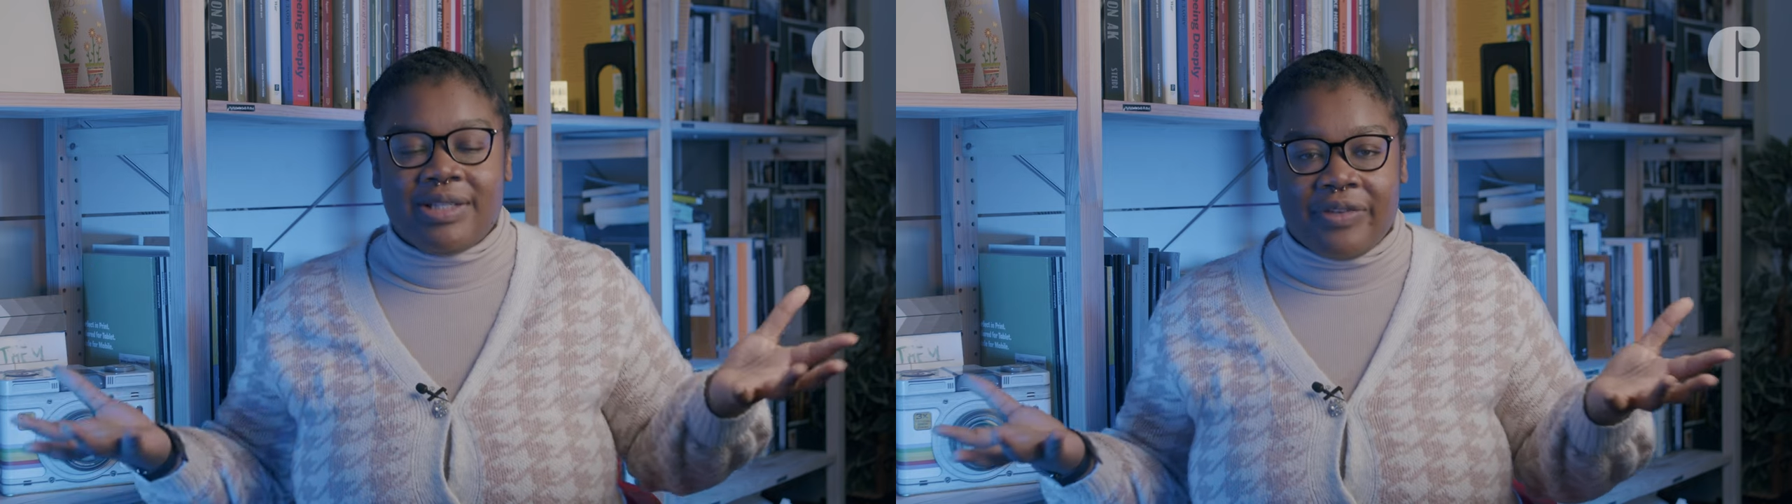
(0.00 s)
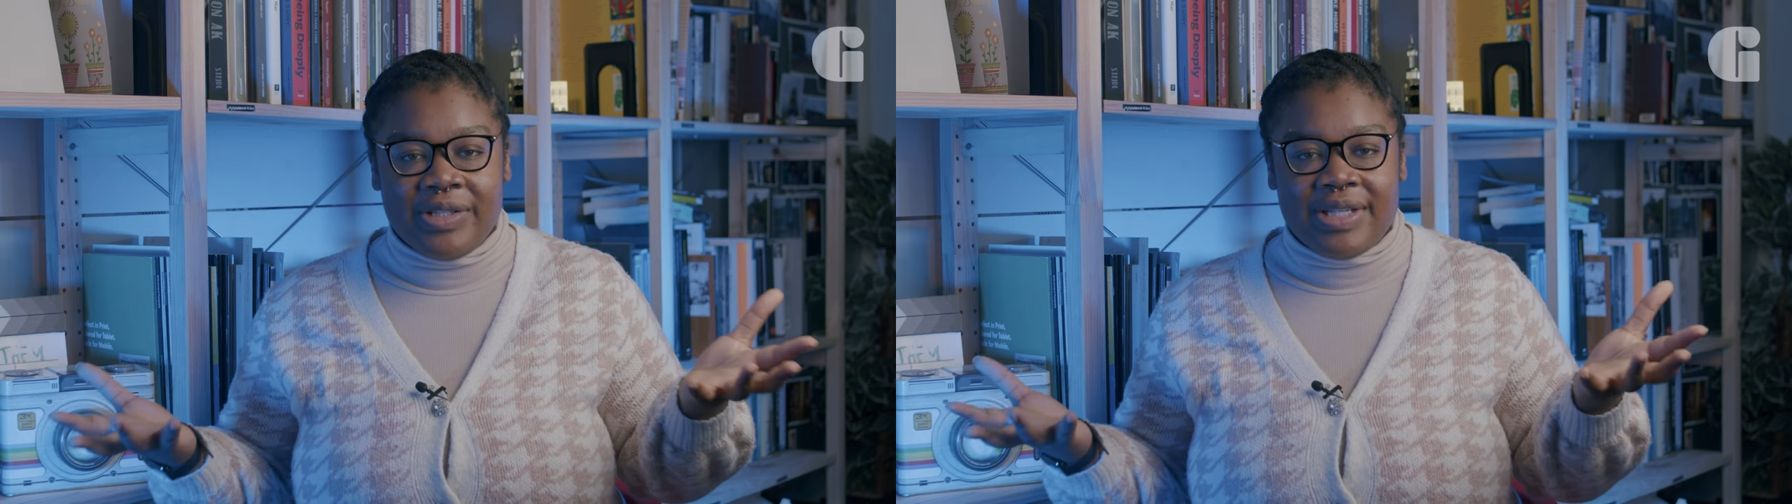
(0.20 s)

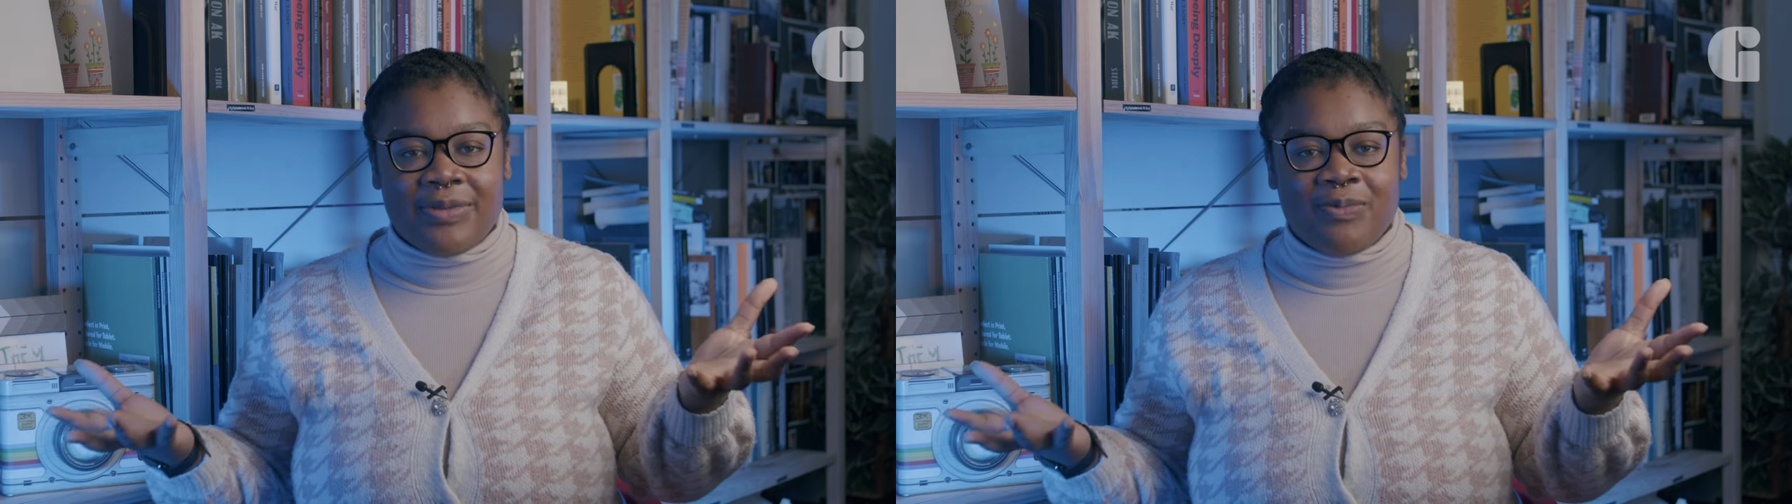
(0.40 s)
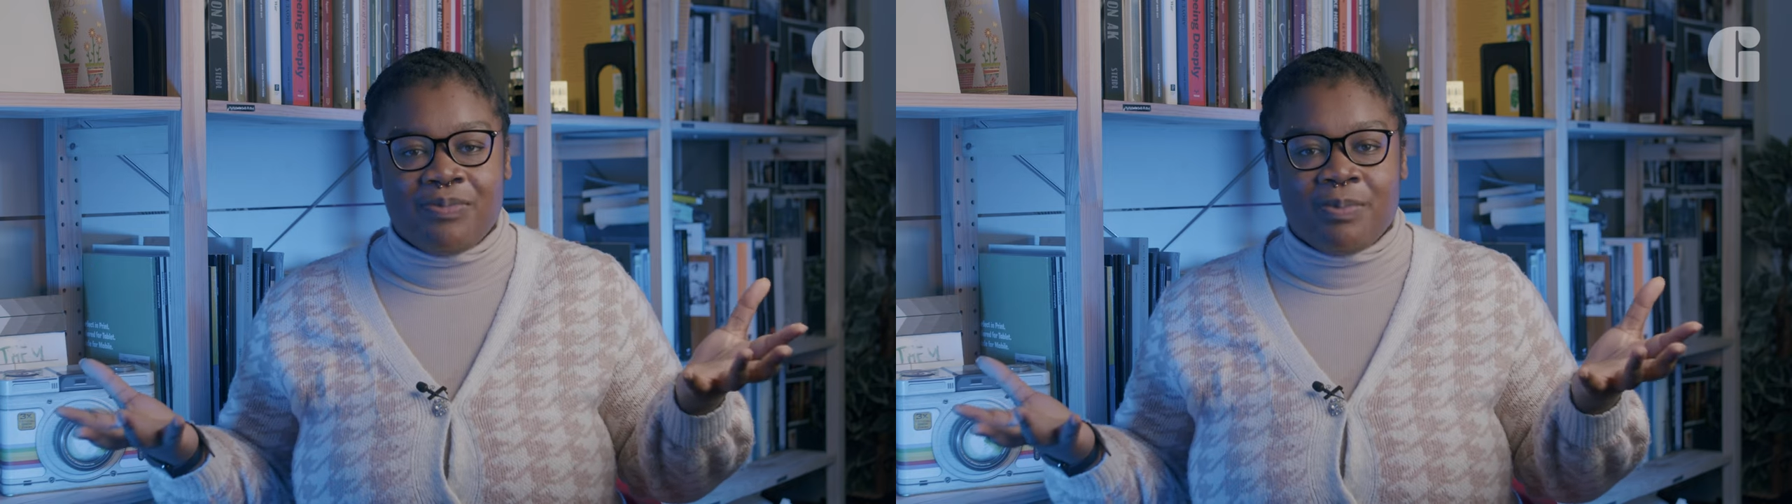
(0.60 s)

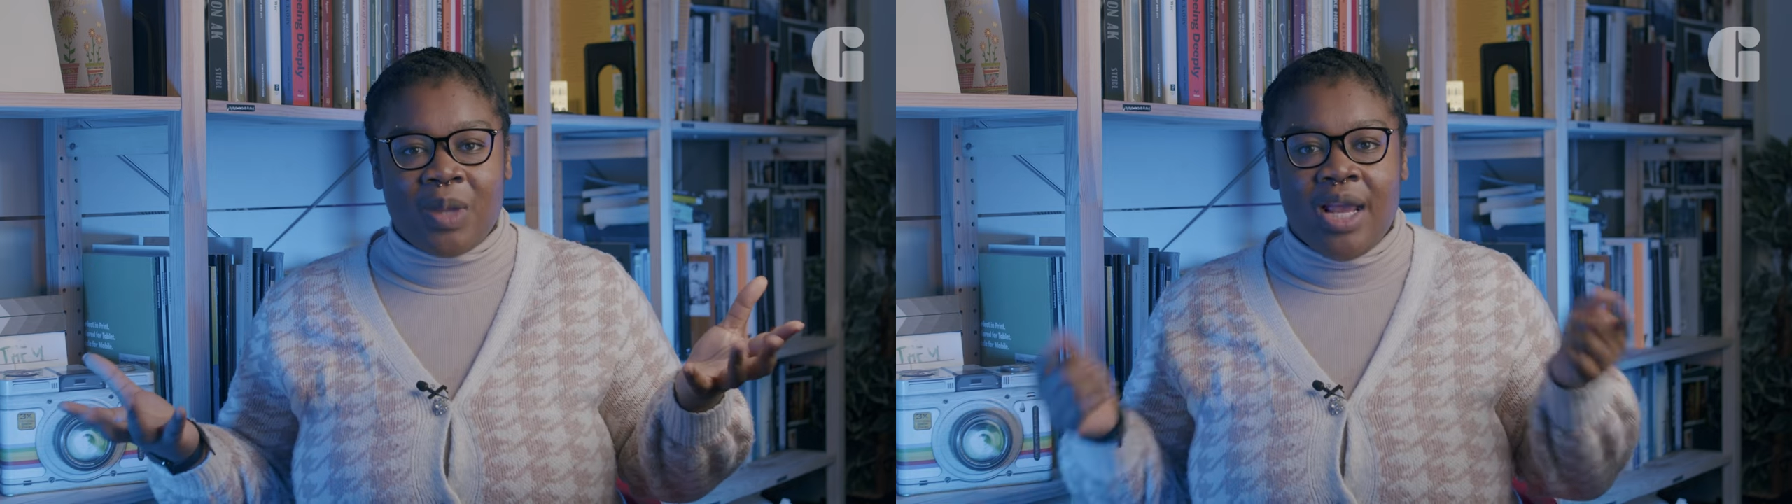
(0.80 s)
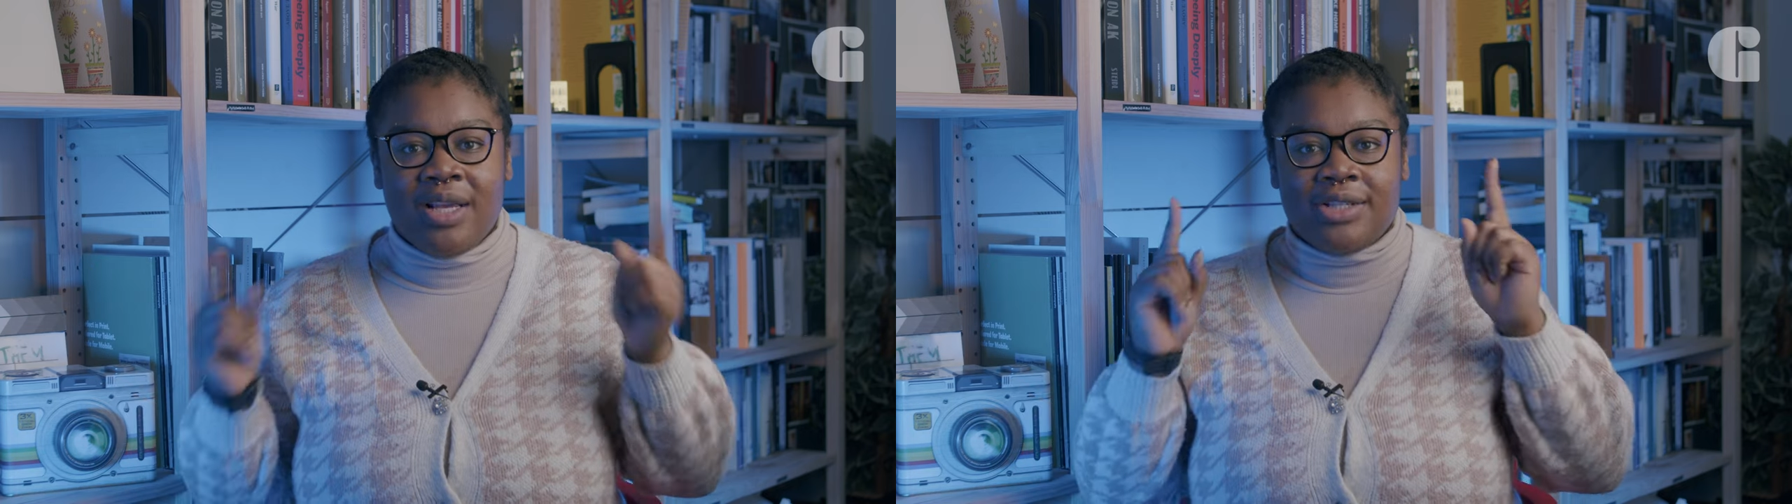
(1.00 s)
differences.
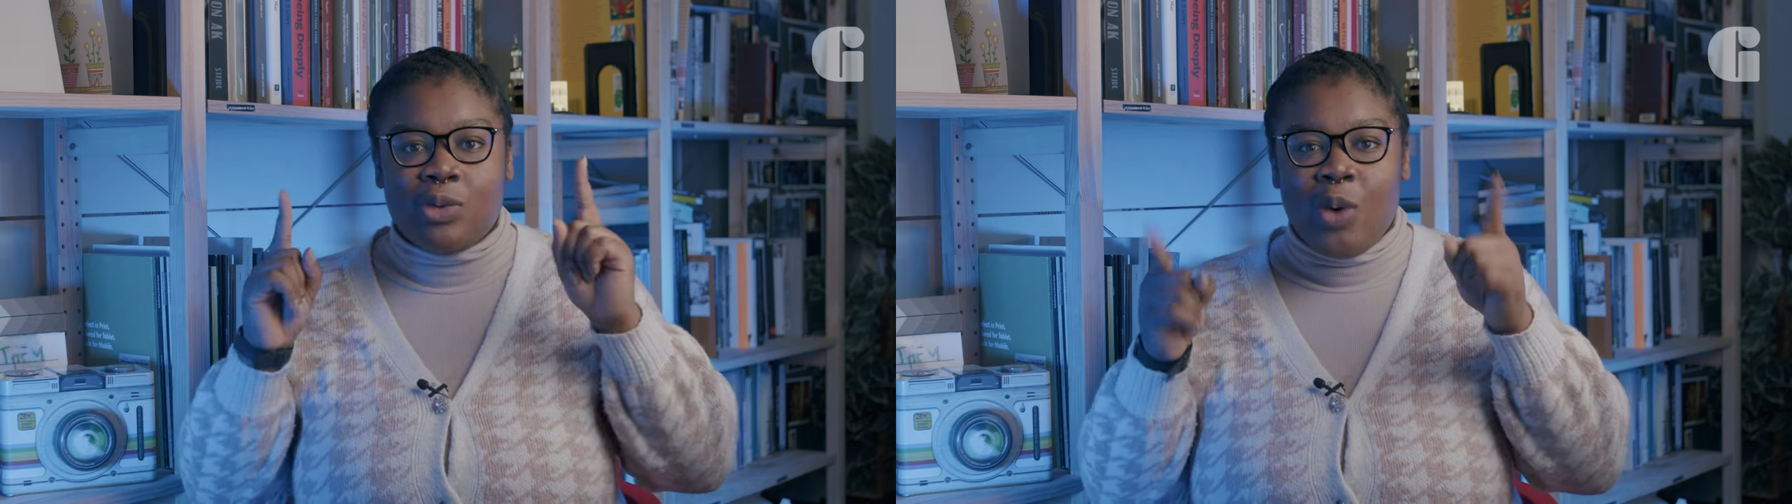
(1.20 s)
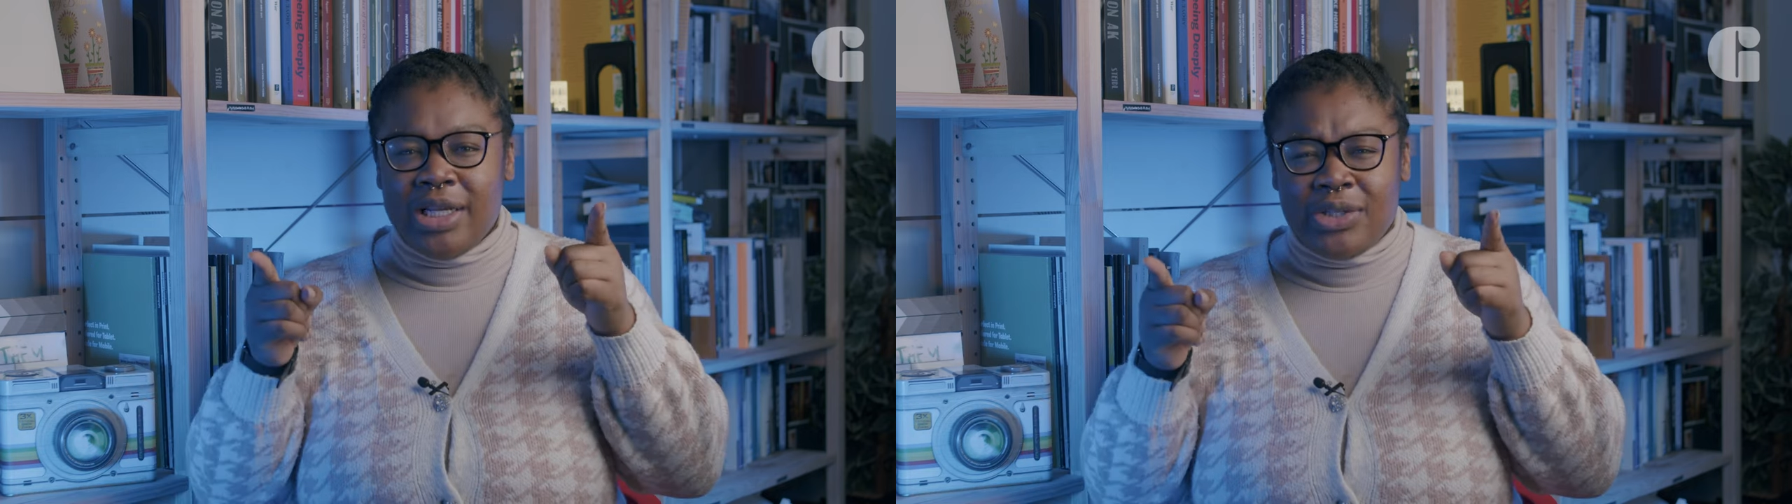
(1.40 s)

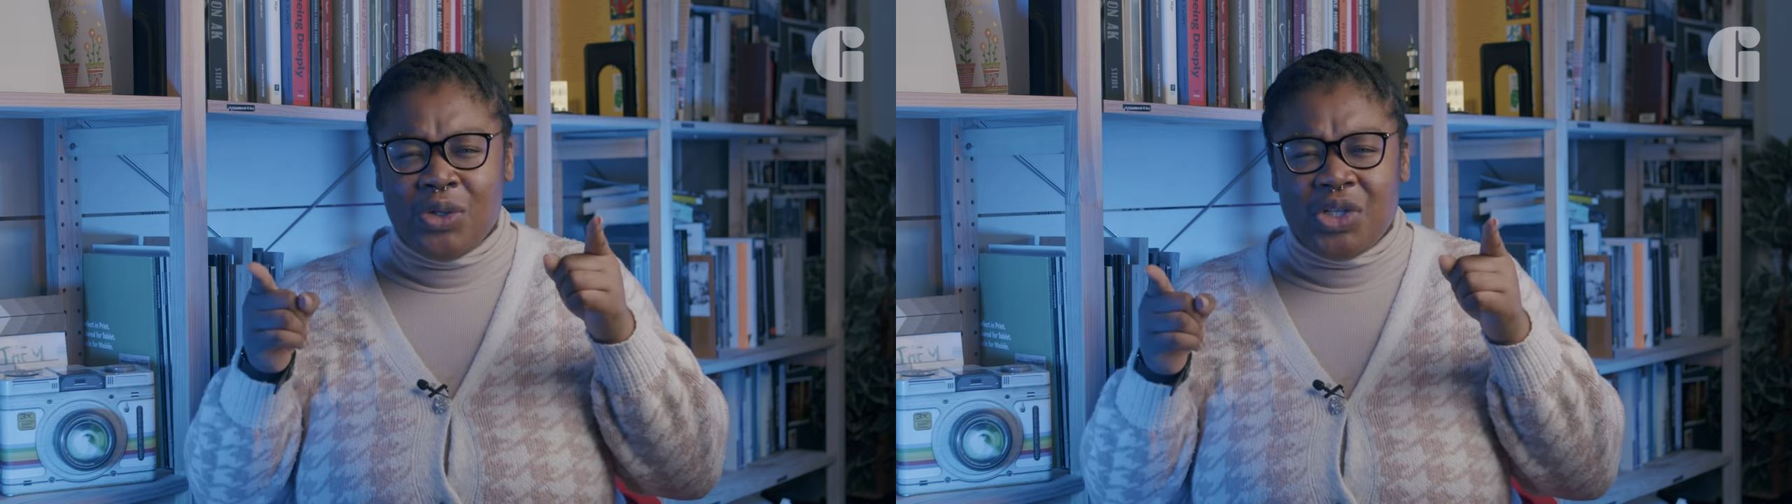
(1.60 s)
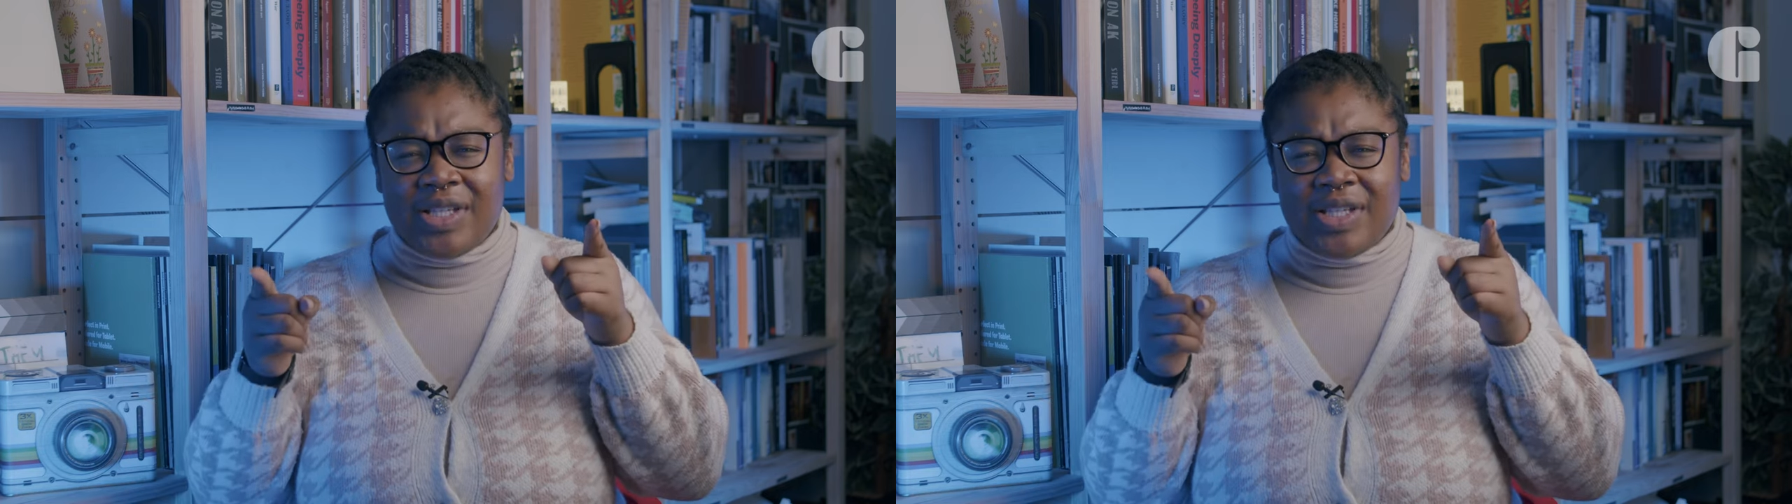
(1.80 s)
So what is social